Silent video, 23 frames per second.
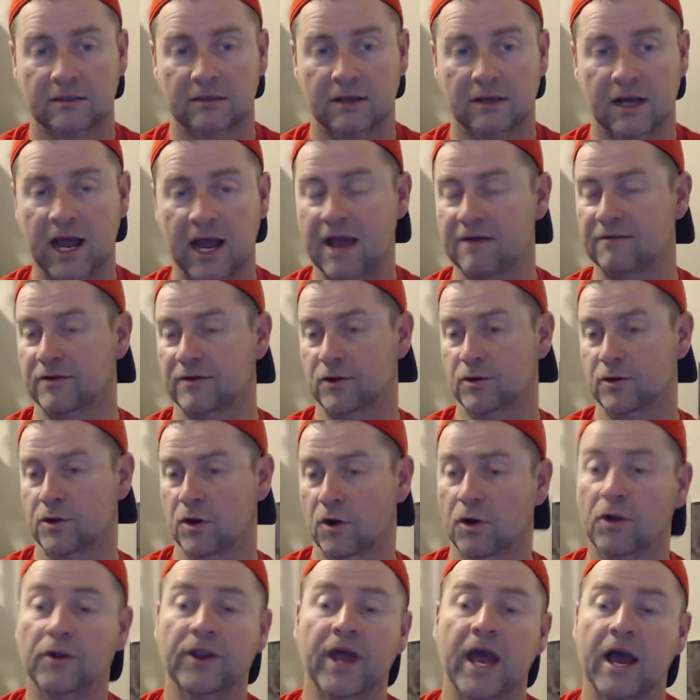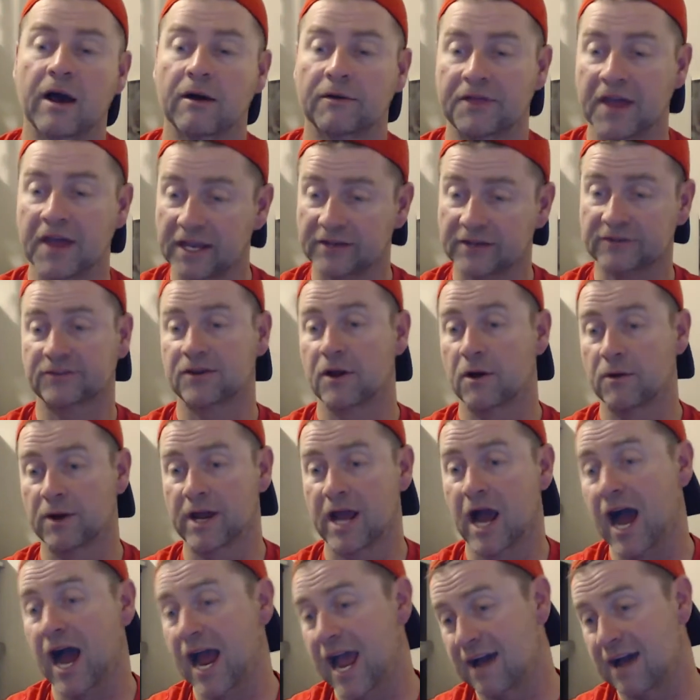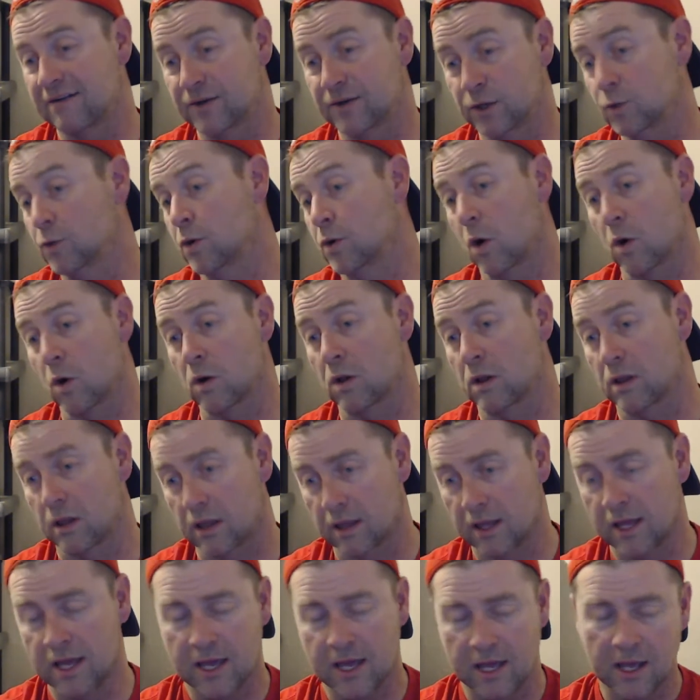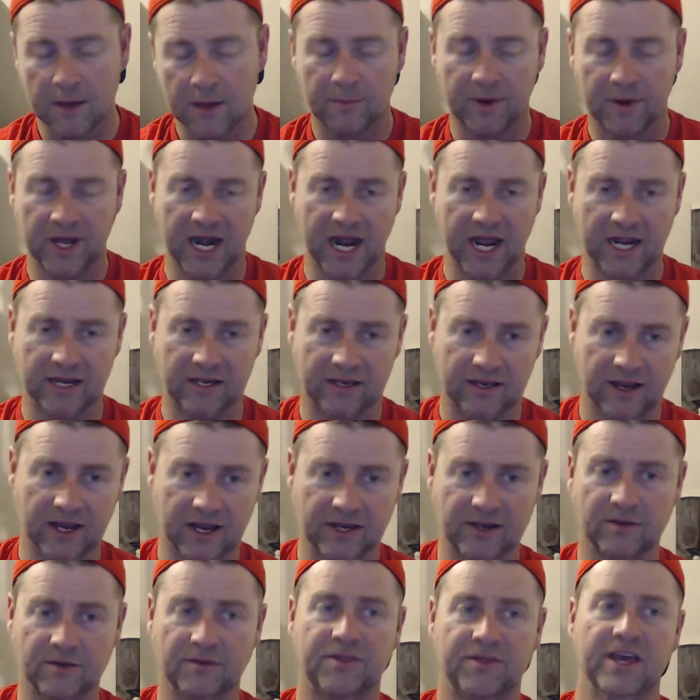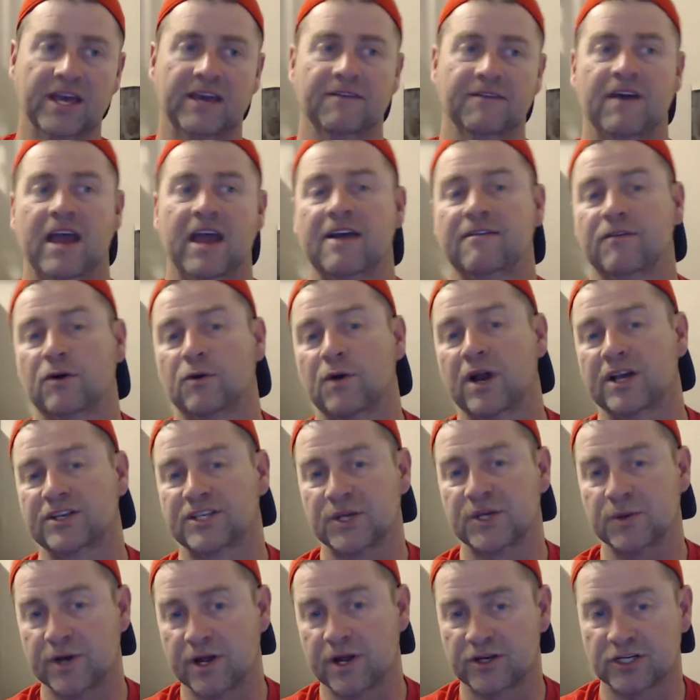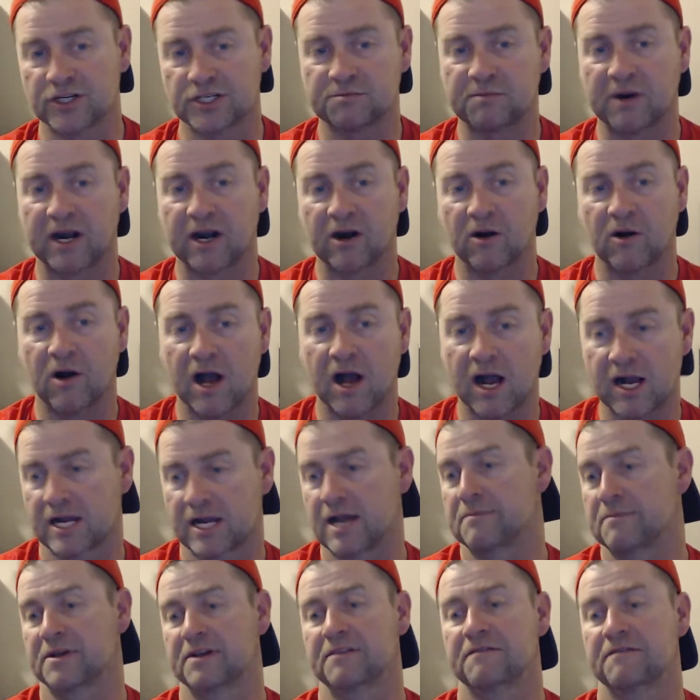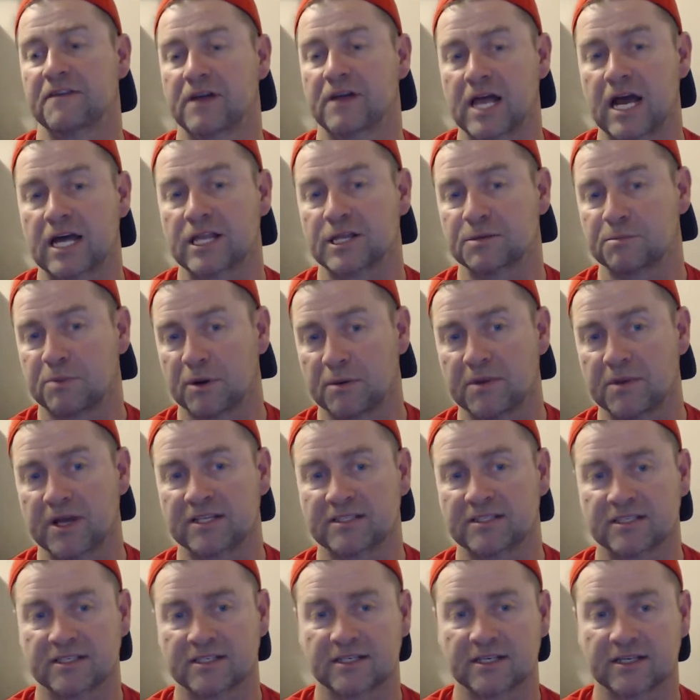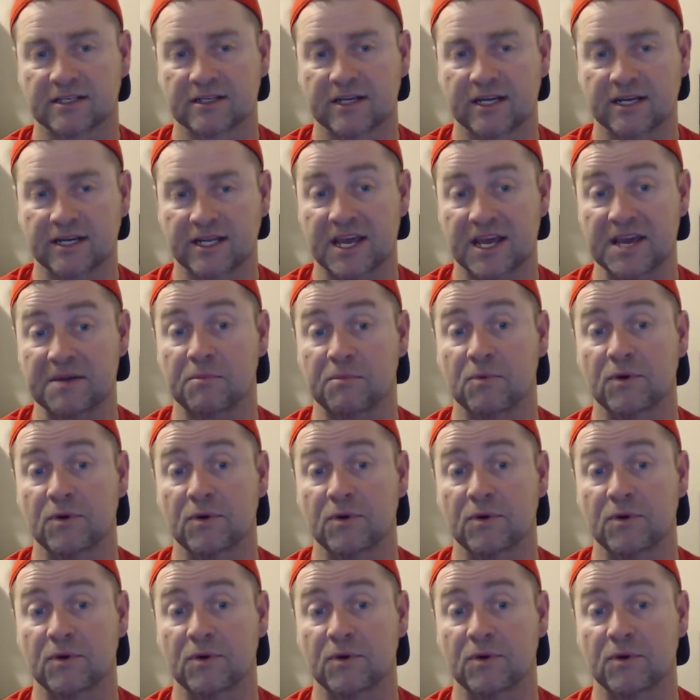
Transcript: I have a new goal now. Thanks, Snowy. I have a new goal. But I do think if I ever rescue another Sparrowhawk, I'm going to fill out the permits and keep